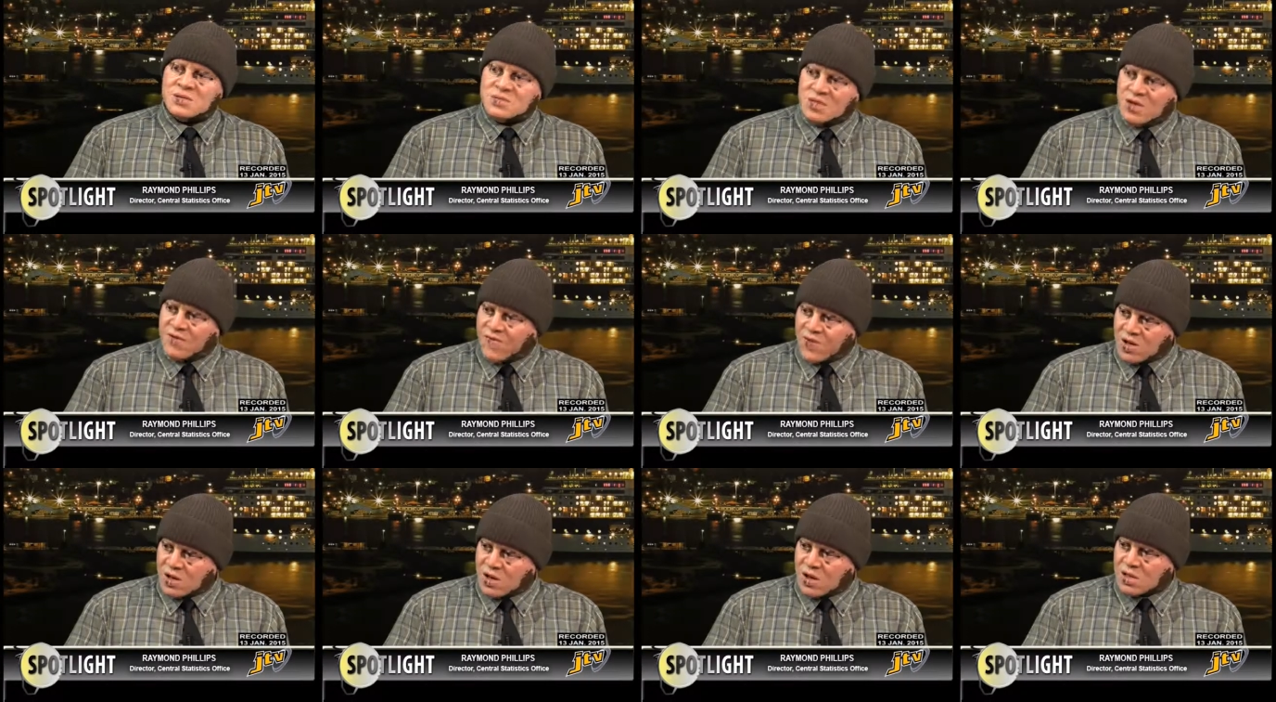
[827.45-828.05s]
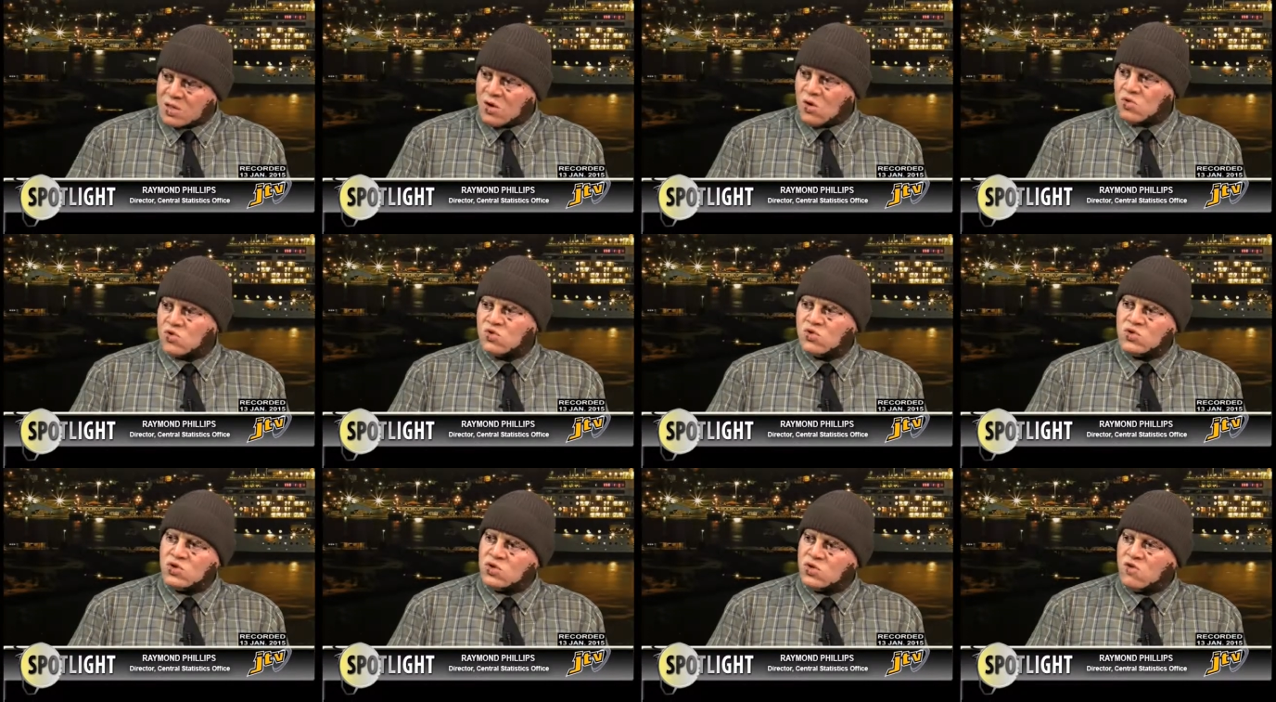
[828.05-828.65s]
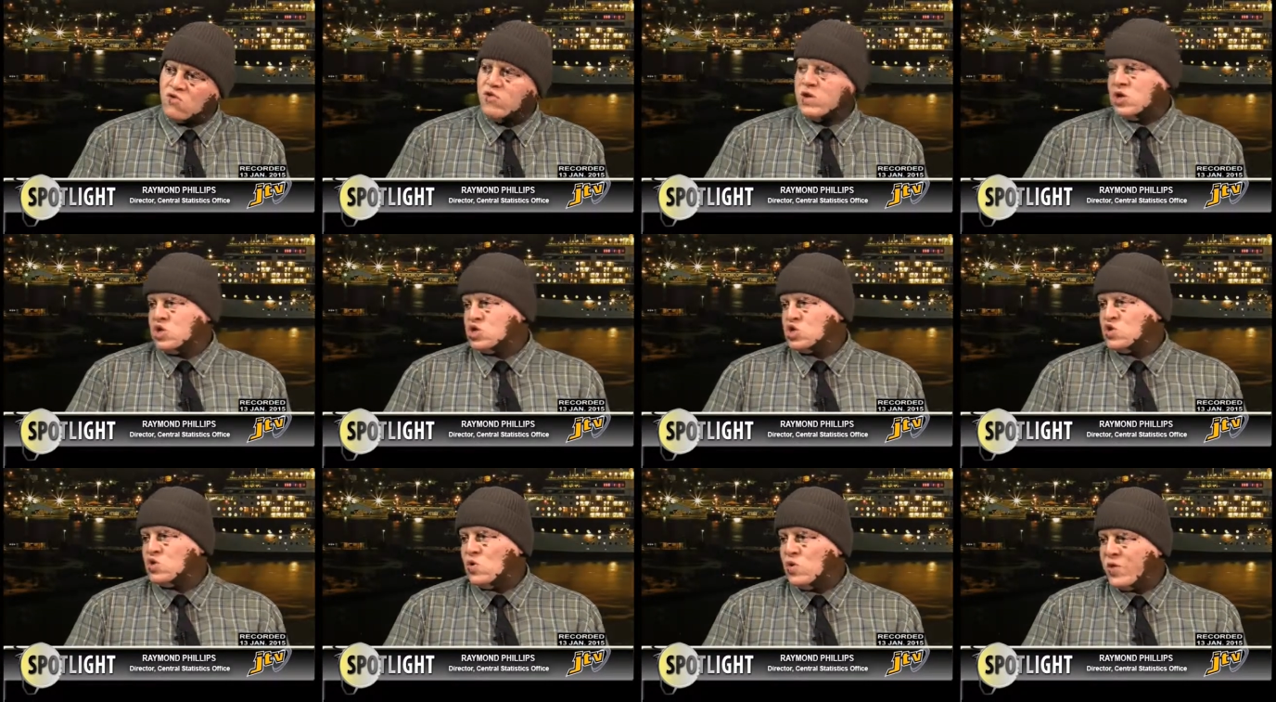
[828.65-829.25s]
difficult how to you know
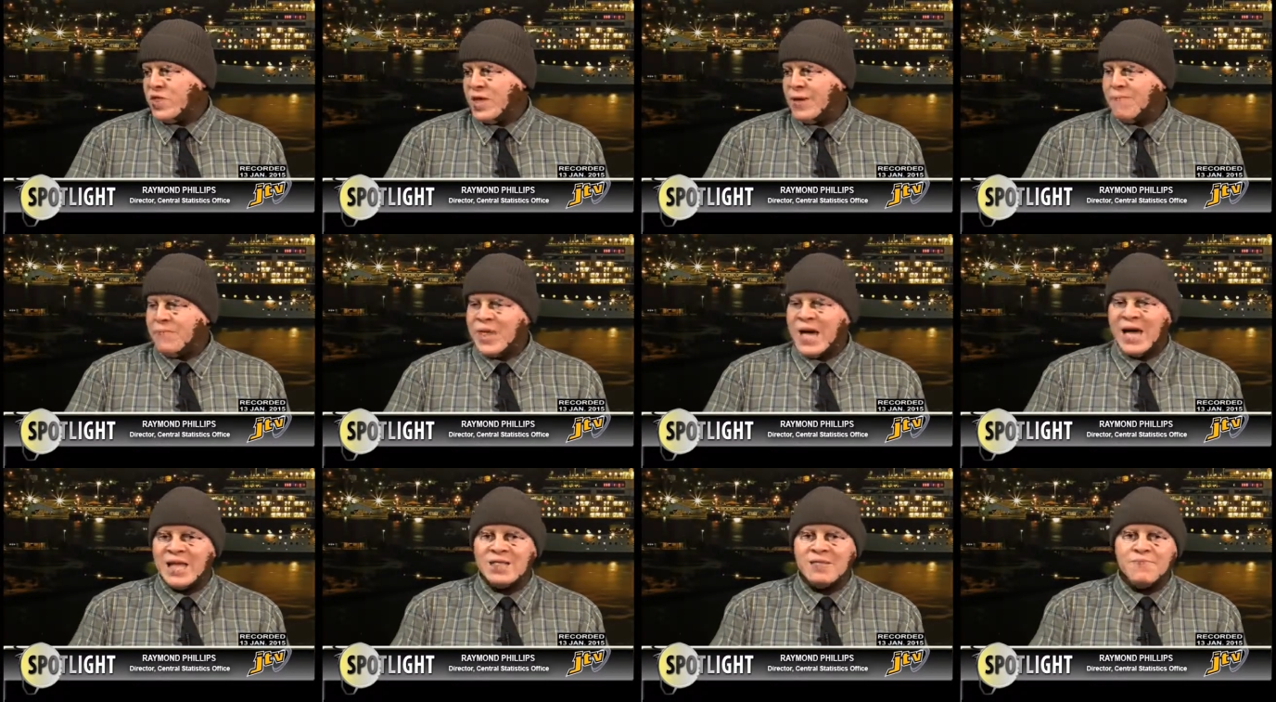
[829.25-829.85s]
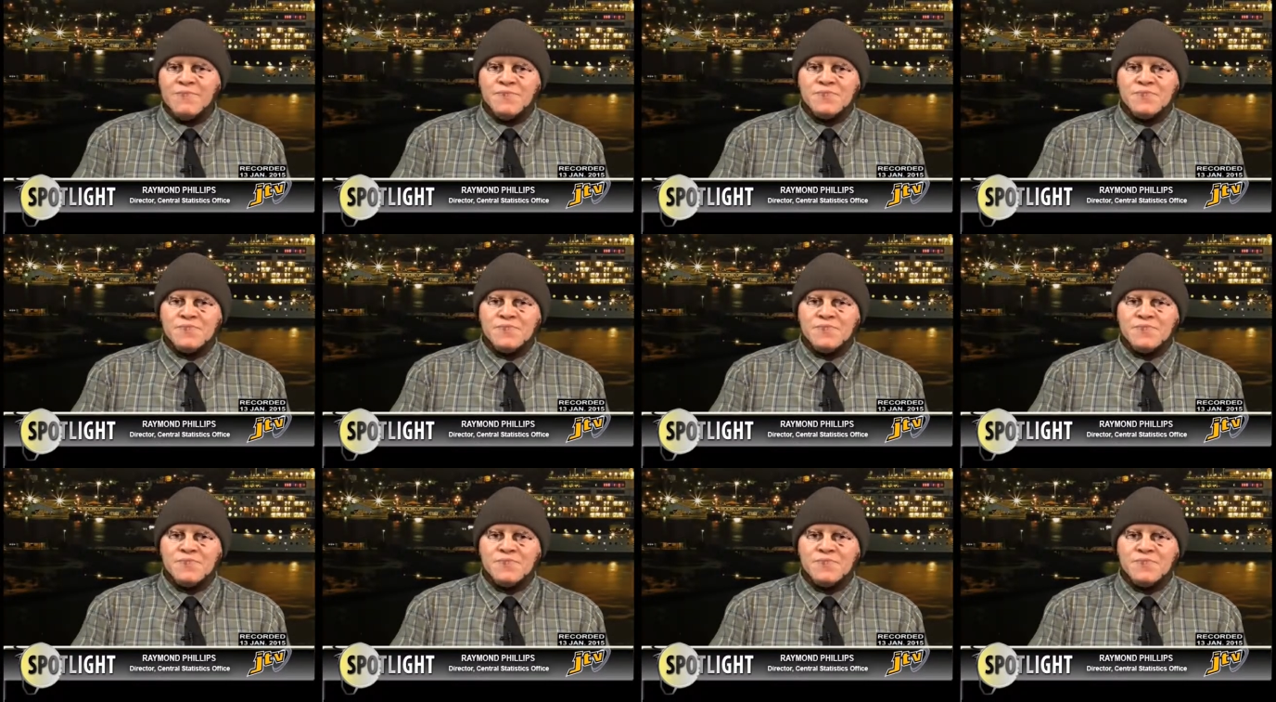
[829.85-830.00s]
reassure them that